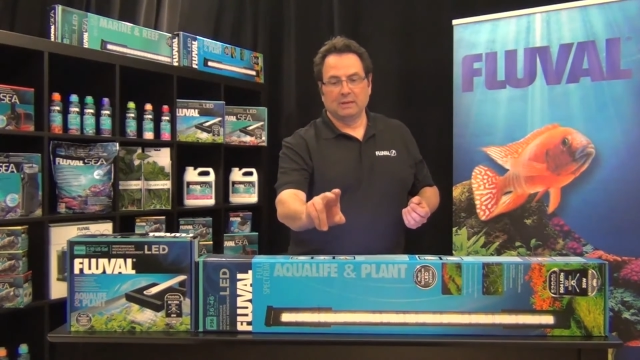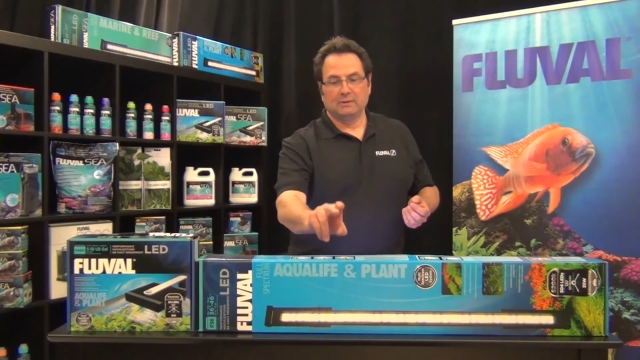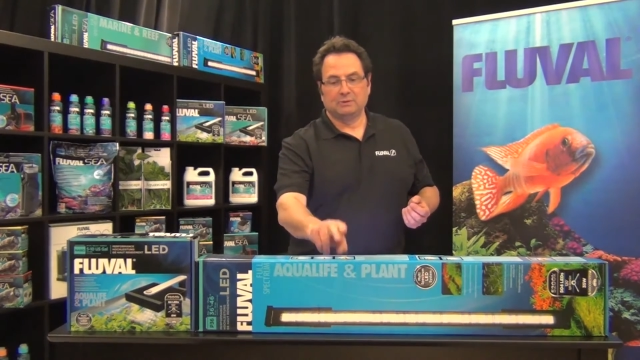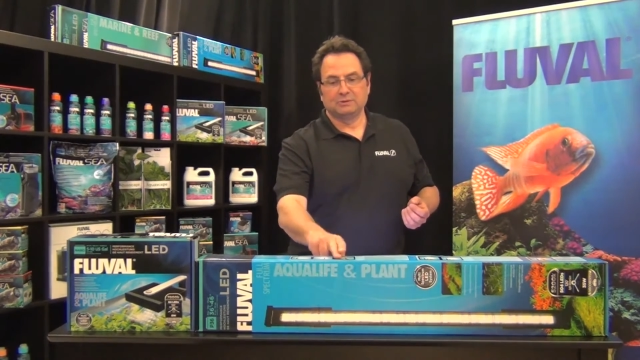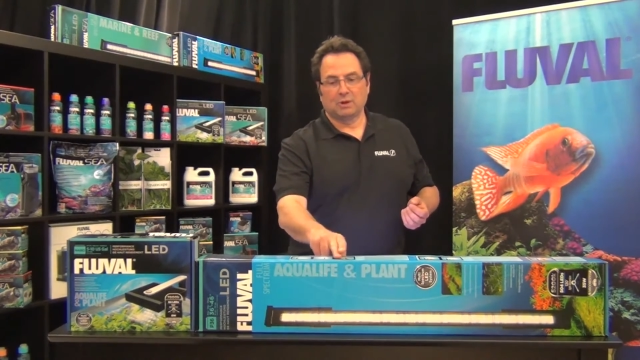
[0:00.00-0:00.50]

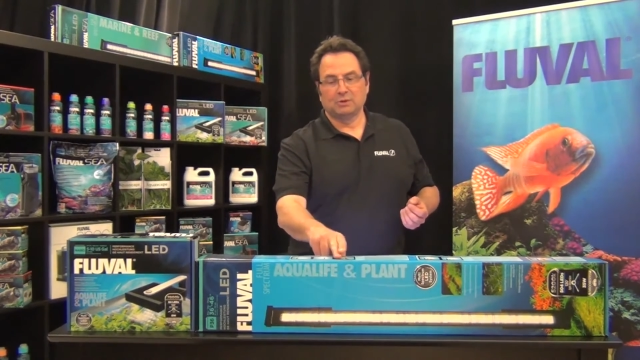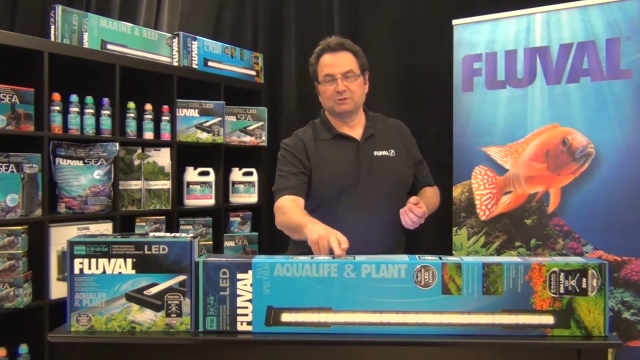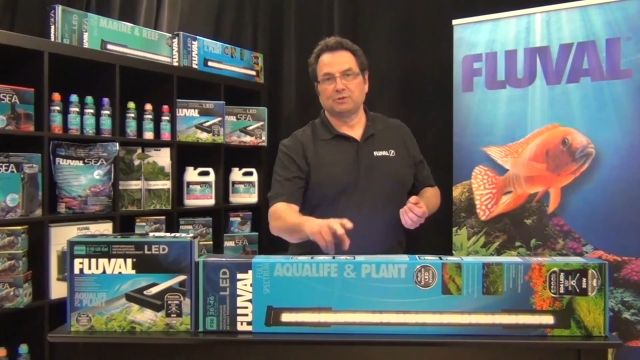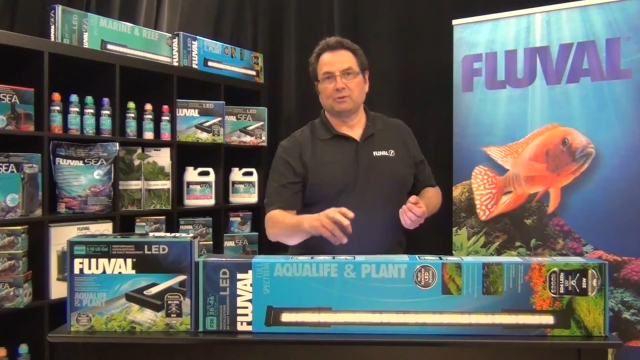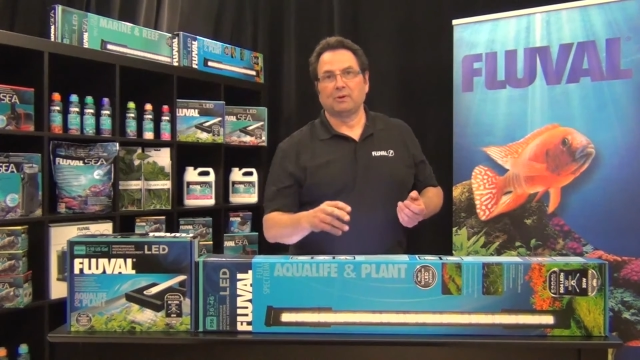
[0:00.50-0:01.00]
There is
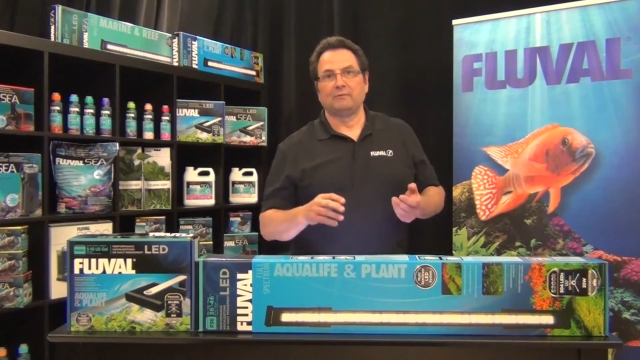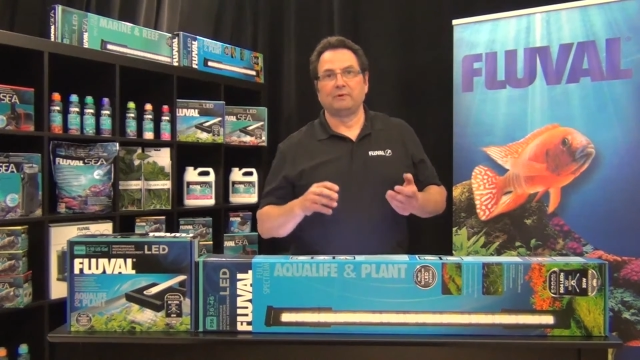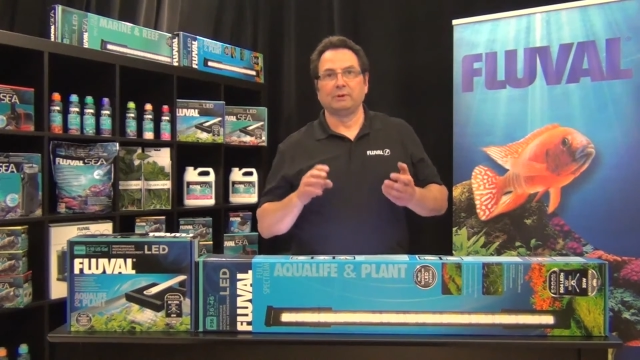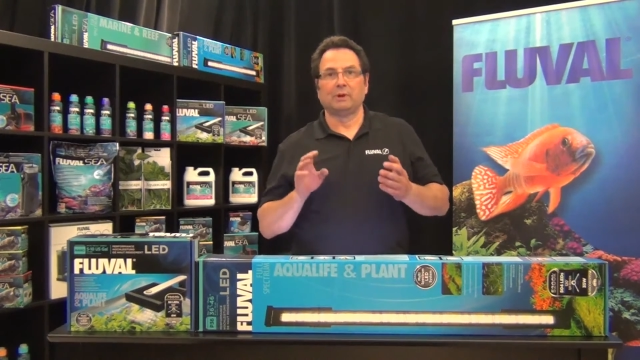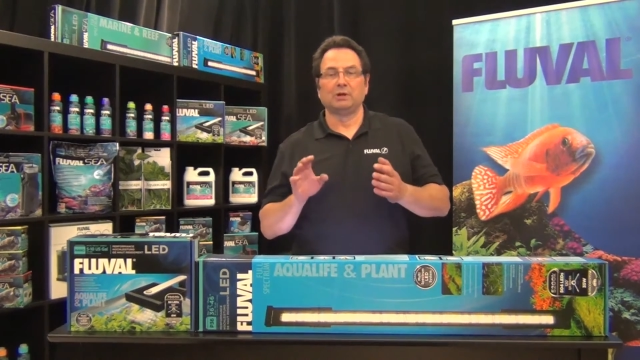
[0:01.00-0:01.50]
also a
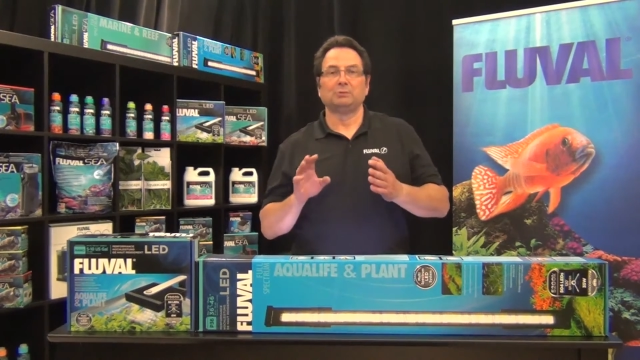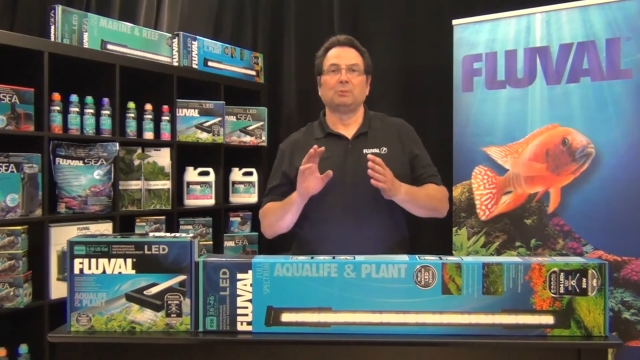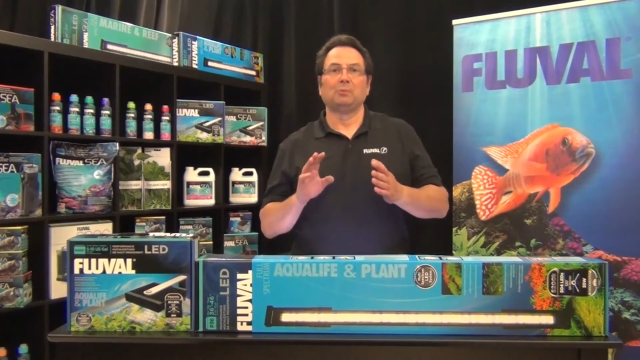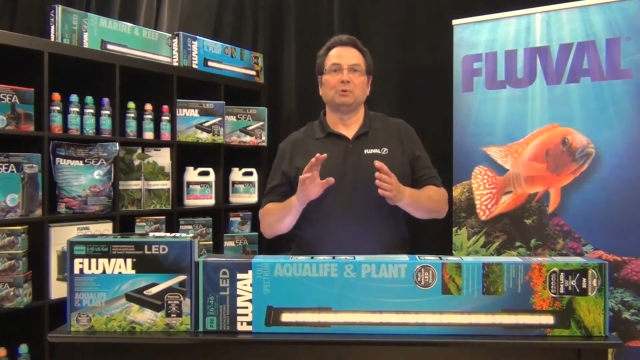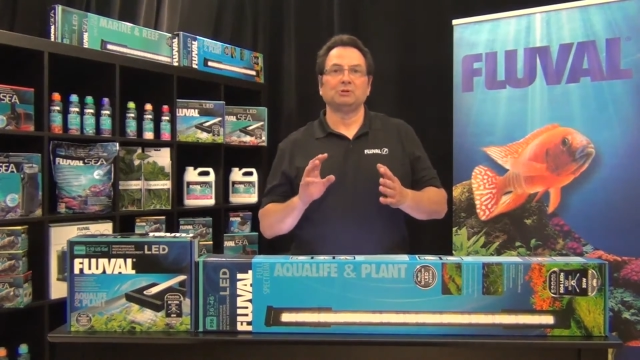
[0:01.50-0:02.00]
very large
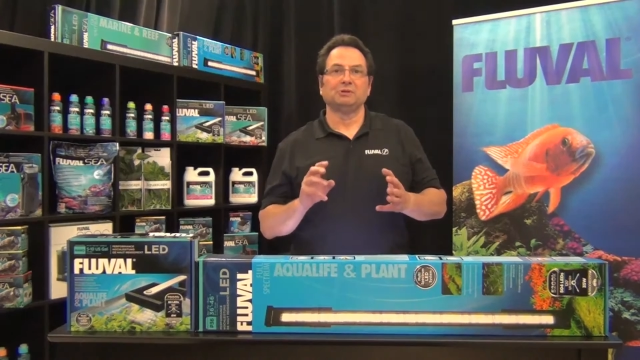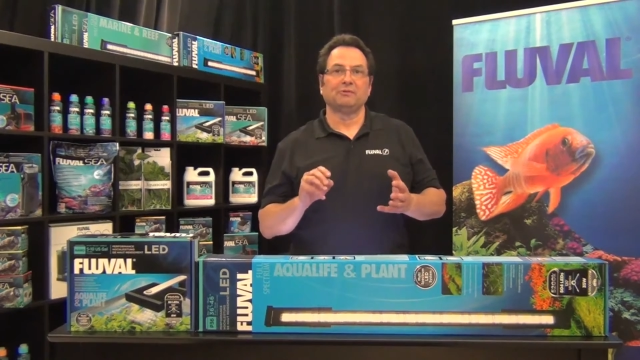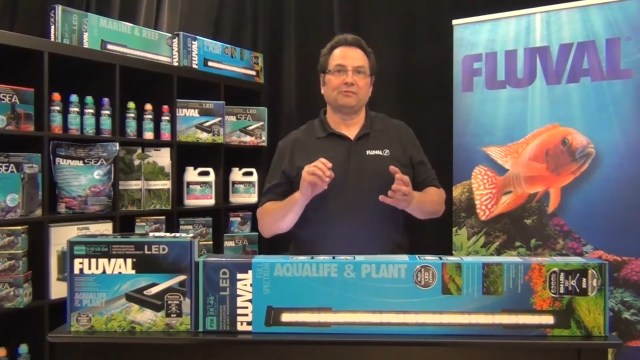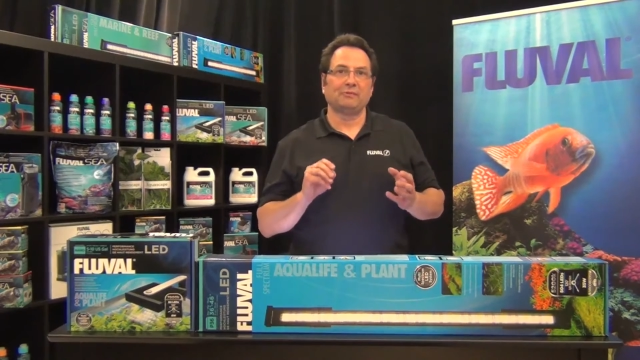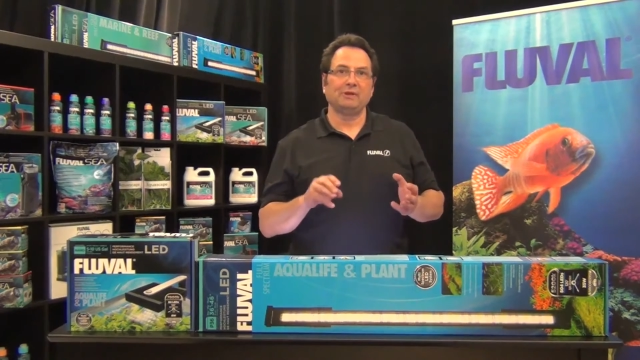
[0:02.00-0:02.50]
proportion
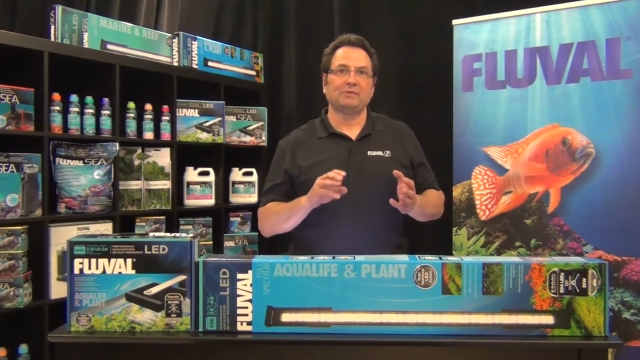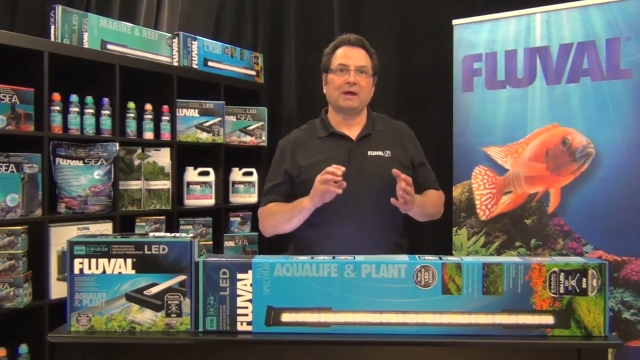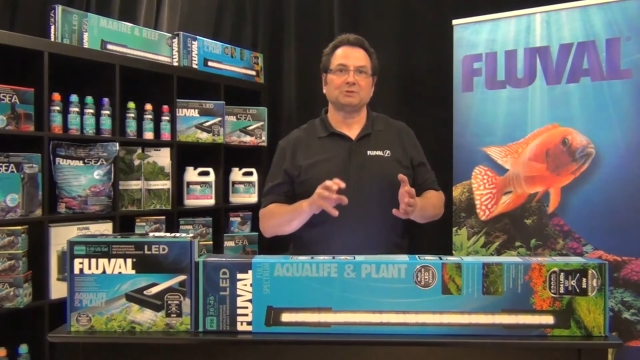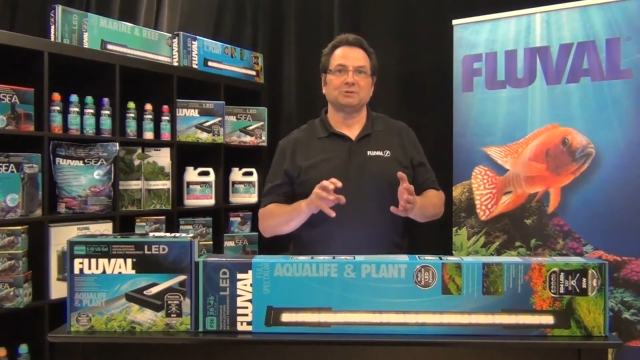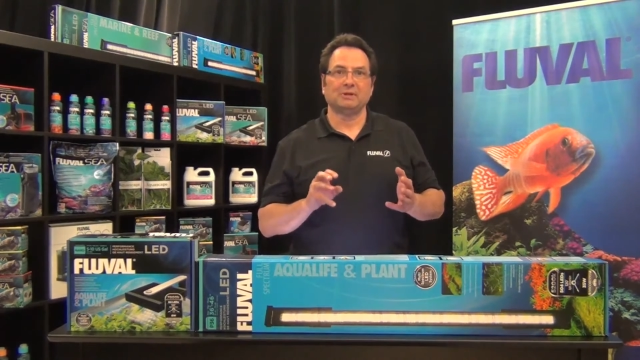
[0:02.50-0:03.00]
of
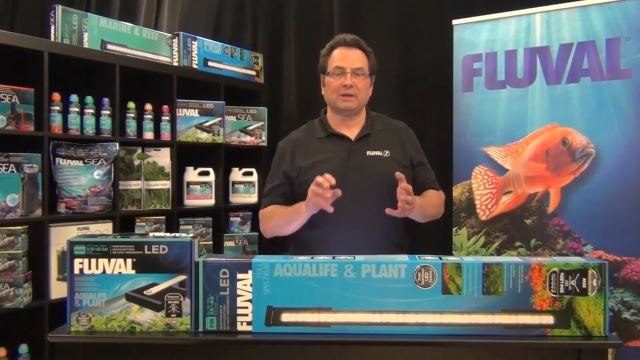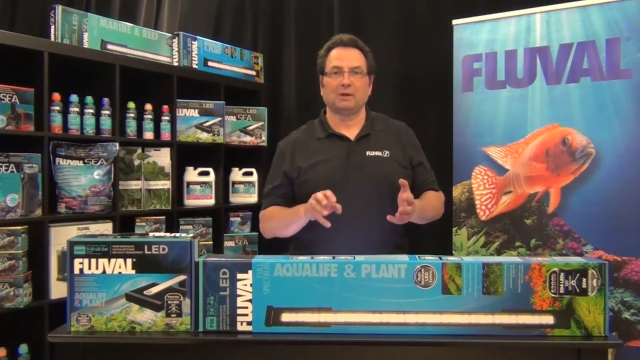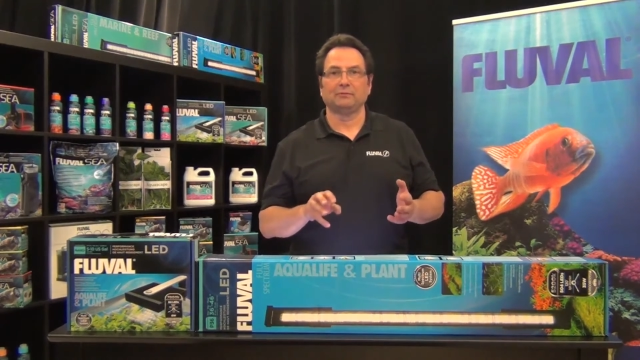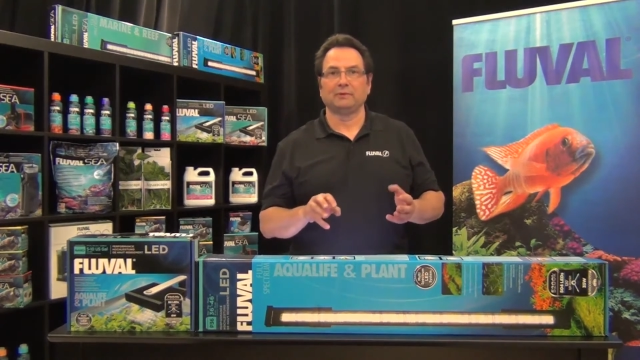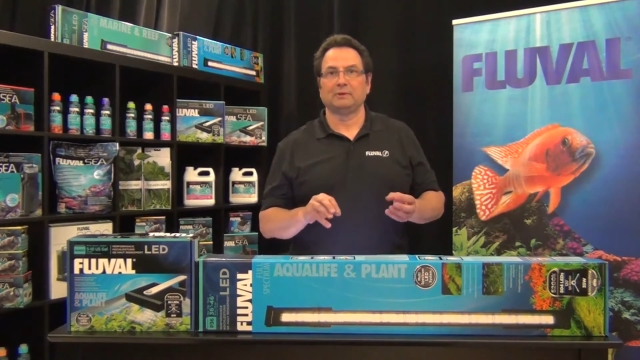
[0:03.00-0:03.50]
3000
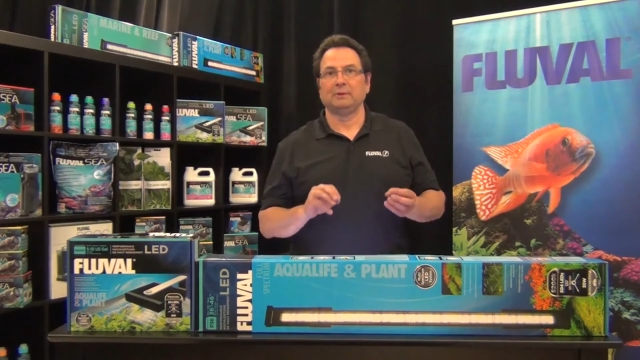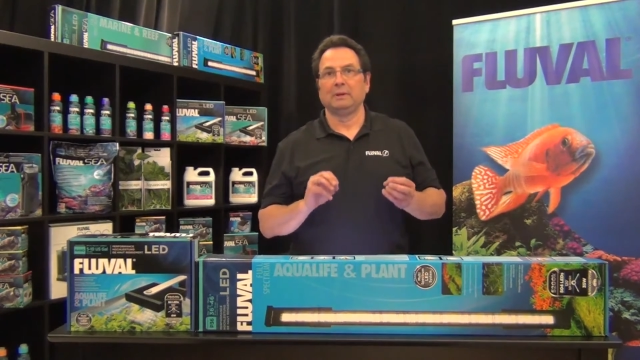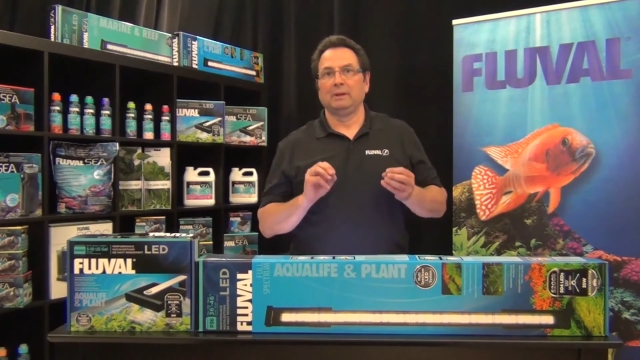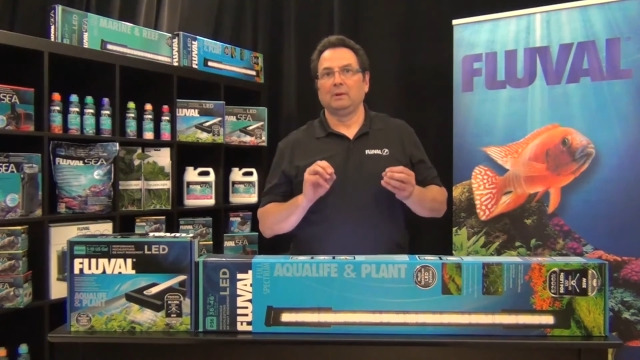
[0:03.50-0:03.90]
Kelvin